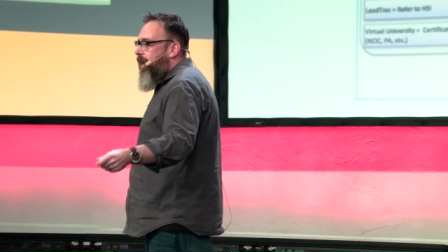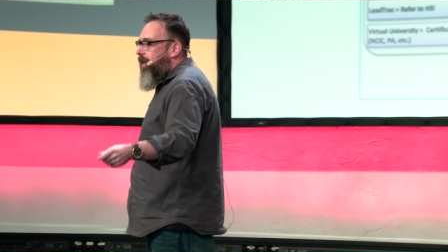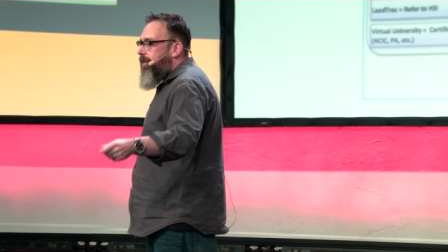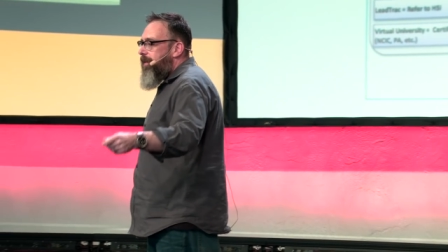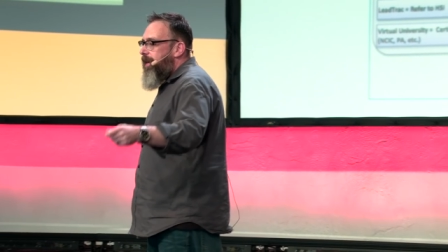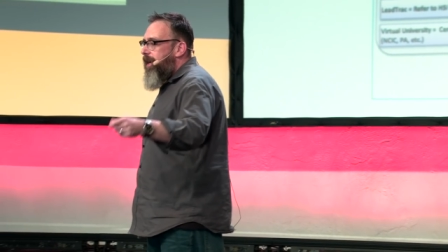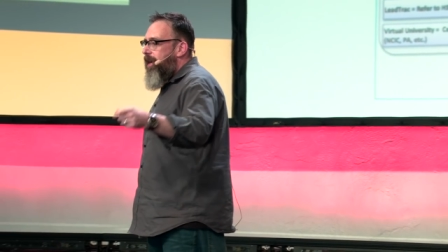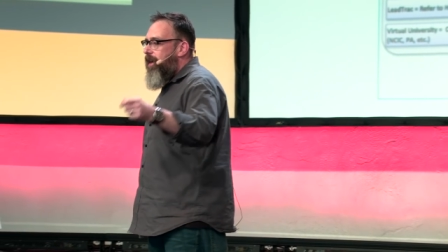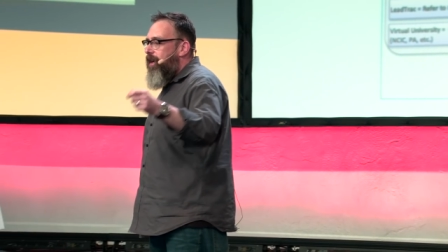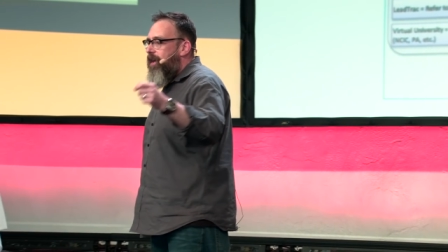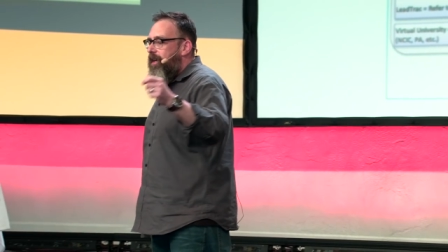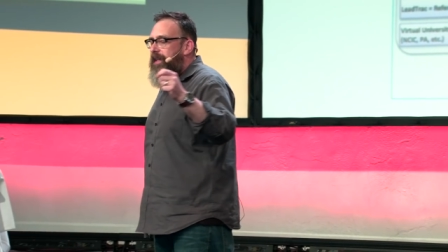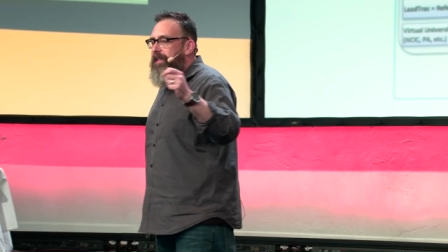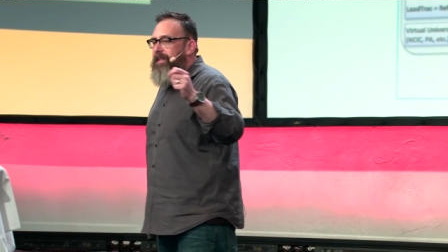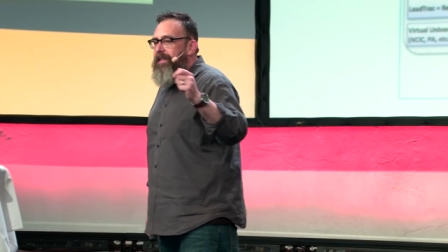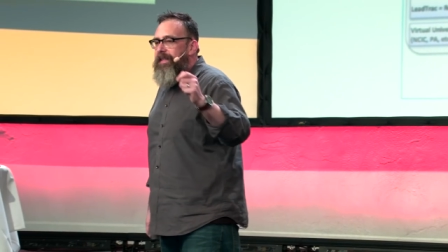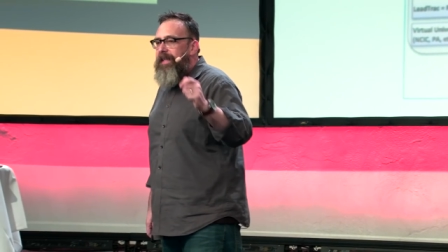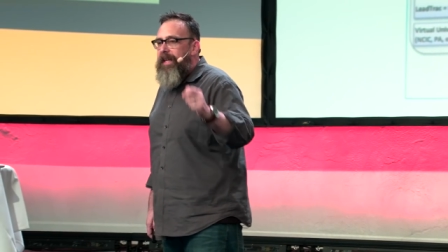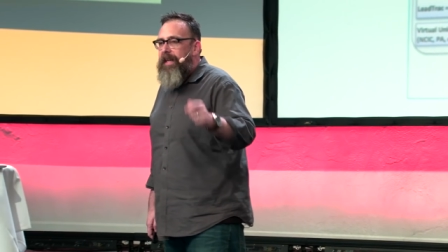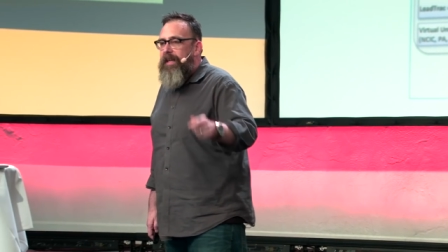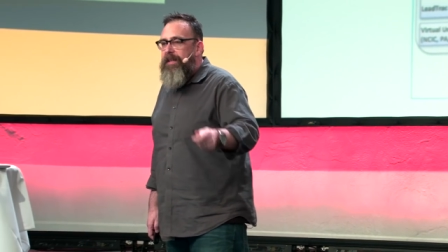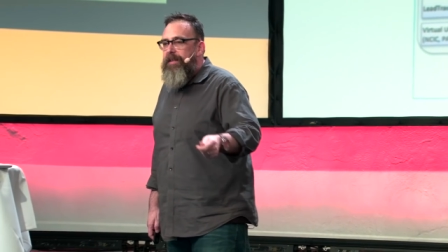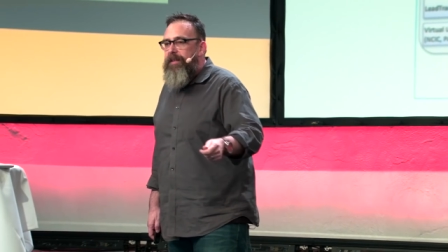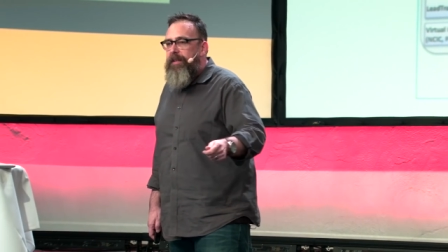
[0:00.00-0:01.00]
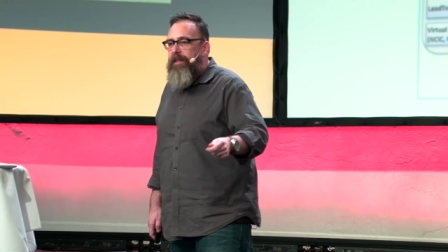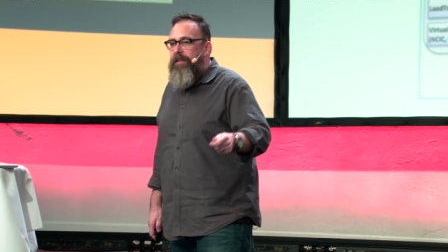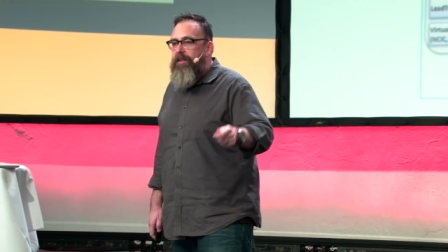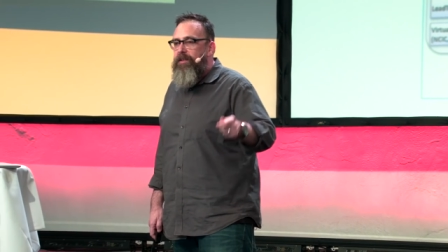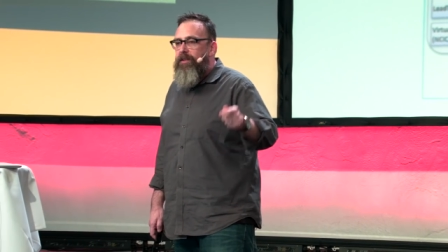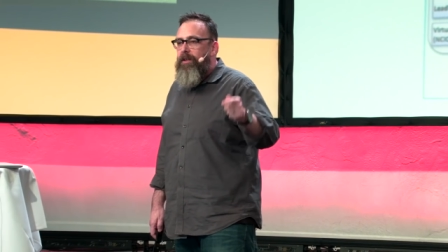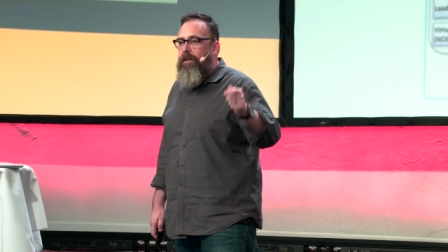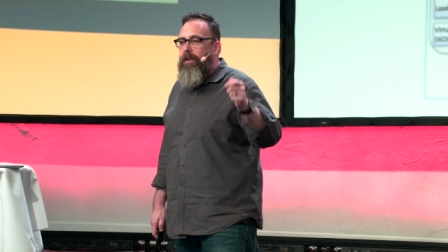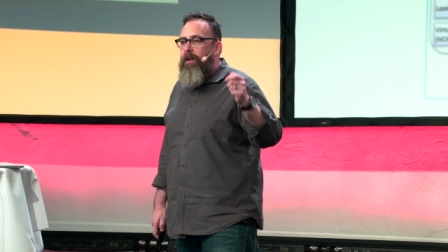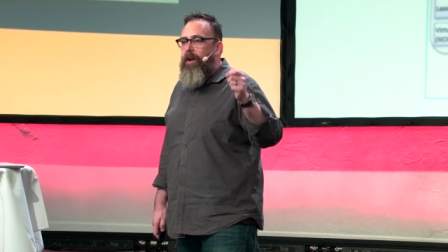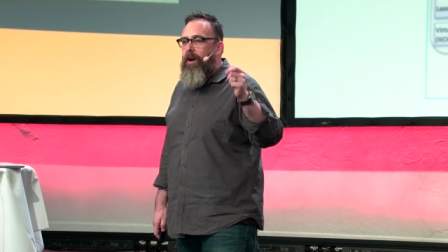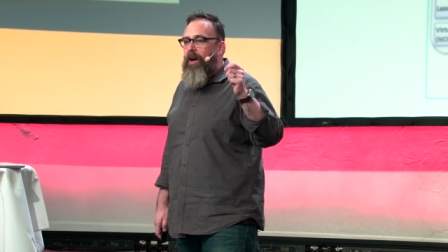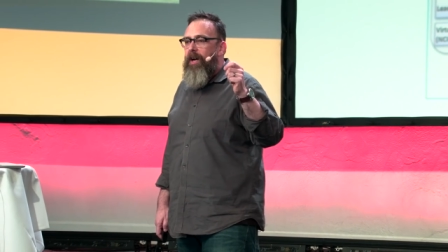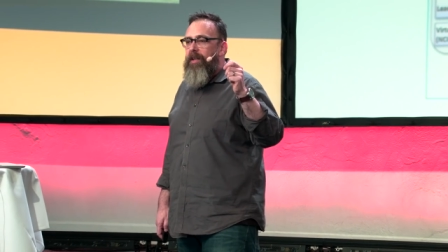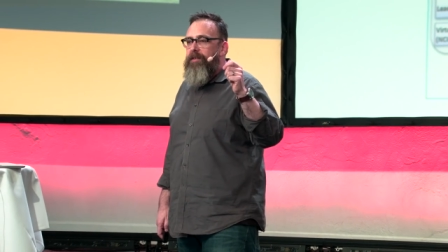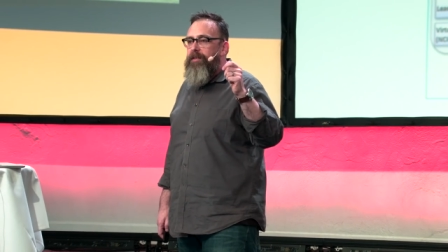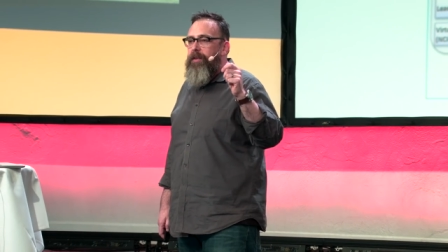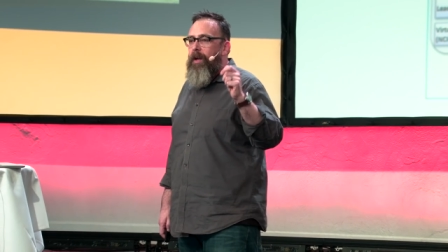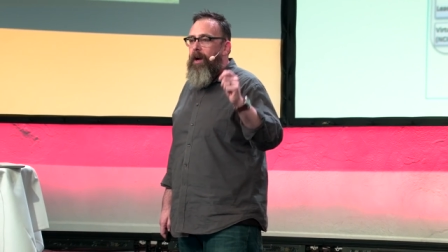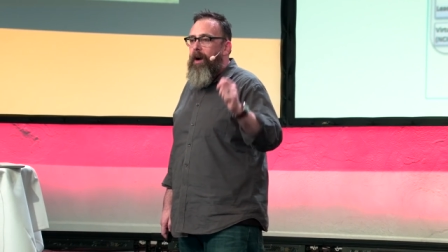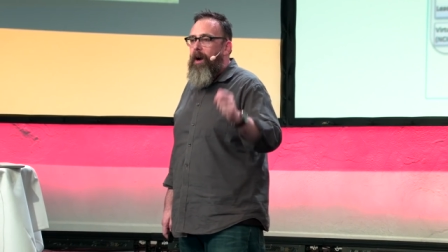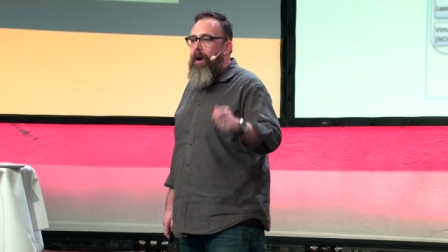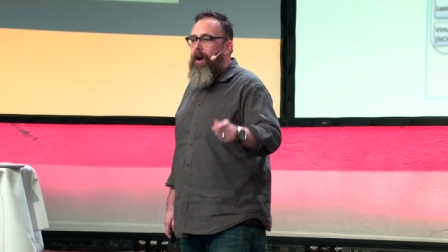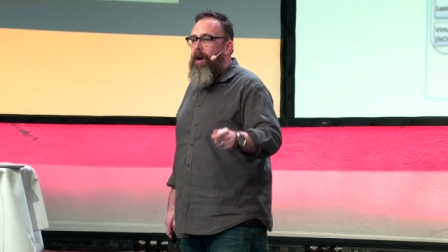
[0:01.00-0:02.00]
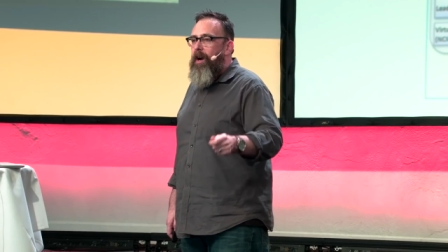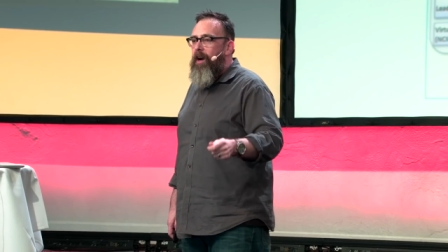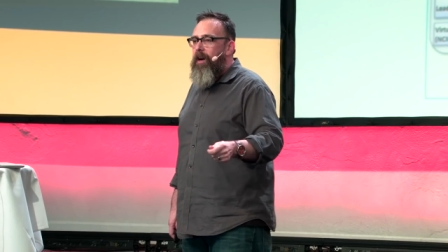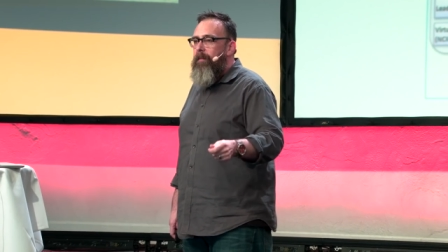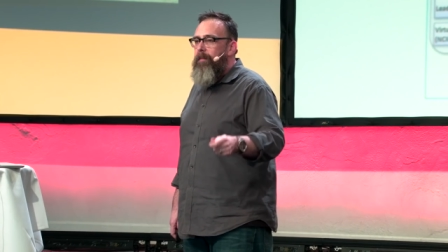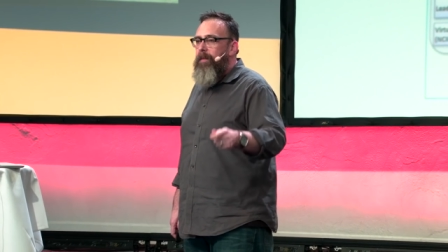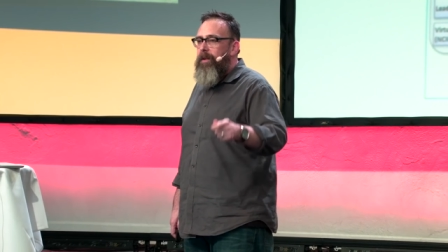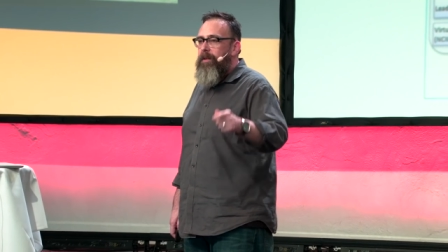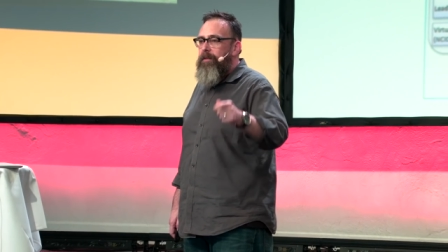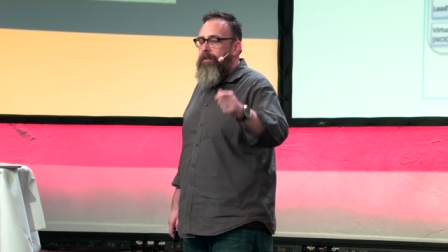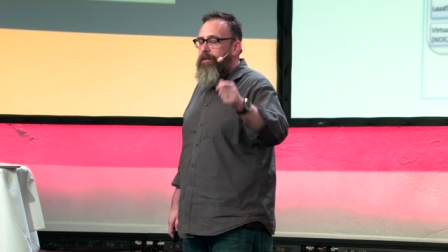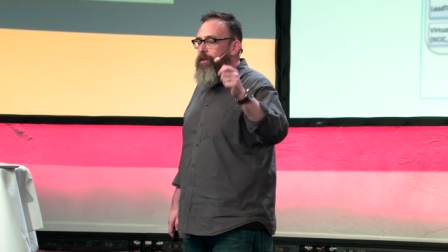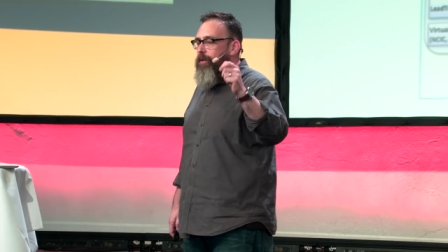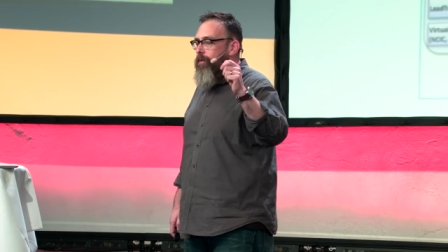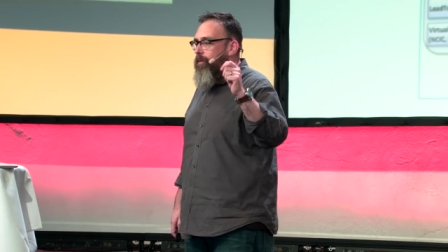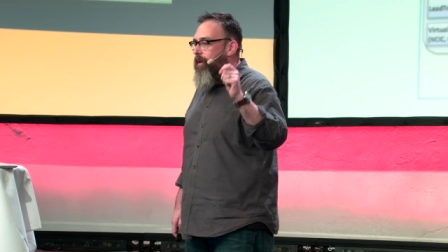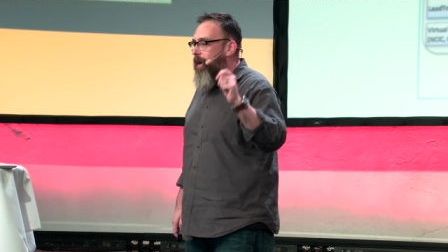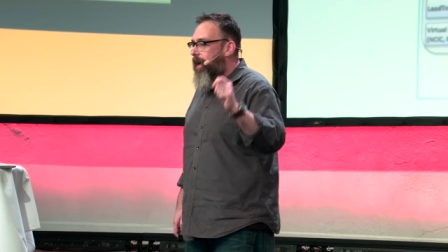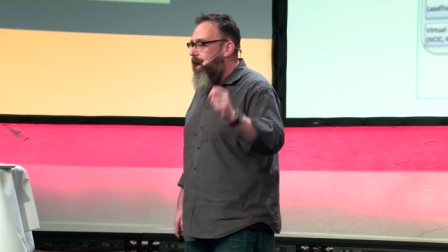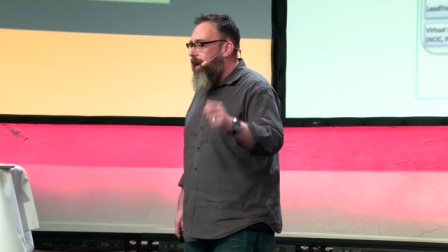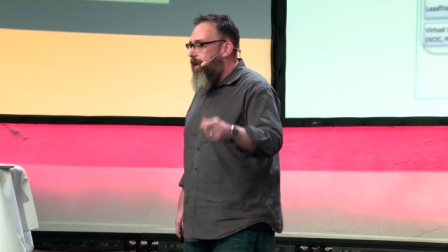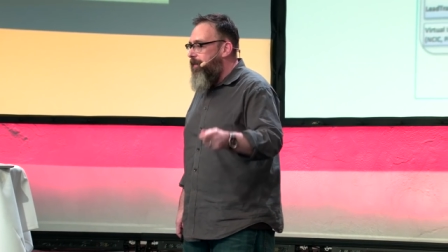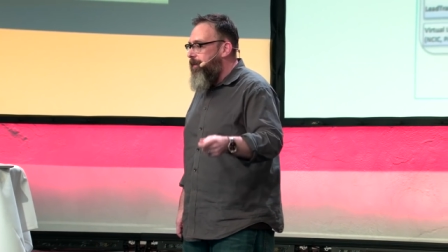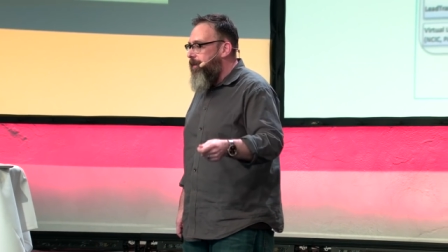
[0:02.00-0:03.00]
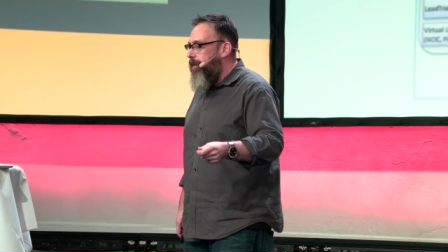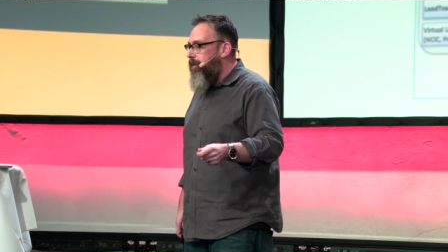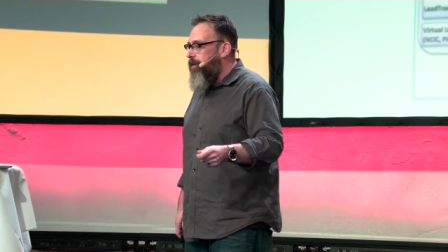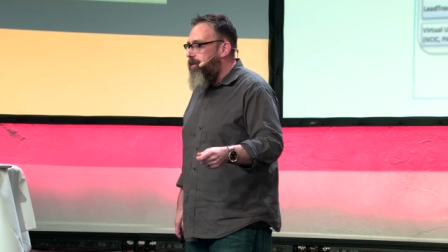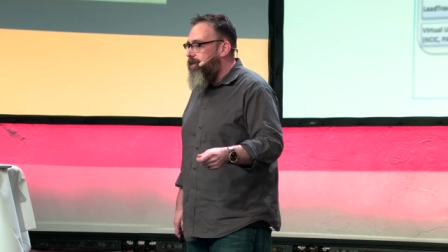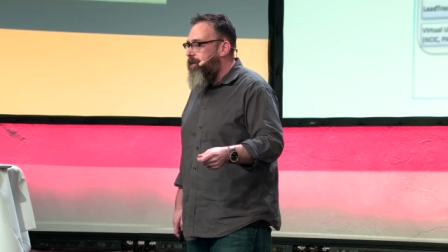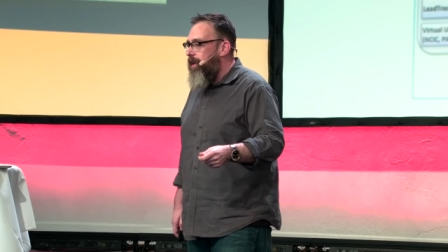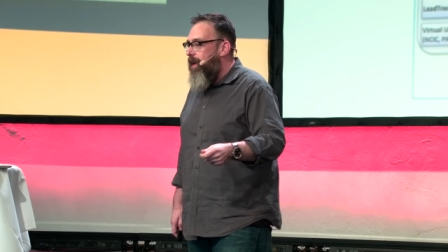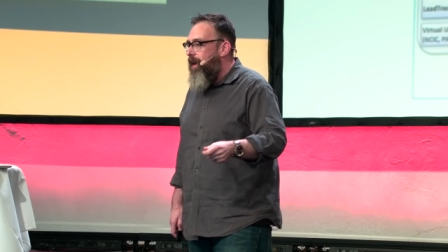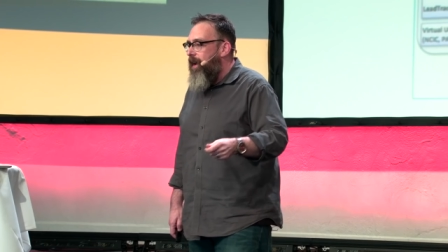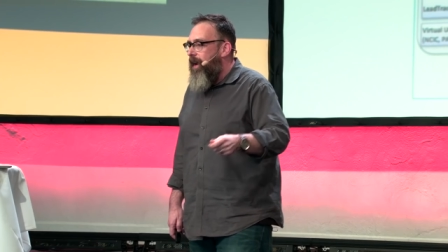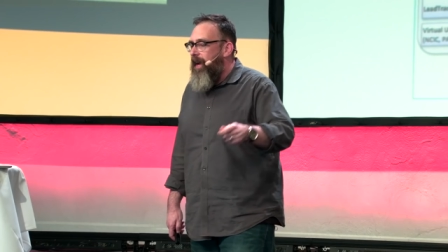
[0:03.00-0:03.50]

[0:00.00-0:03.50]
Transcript: They are intended to cause harm to others.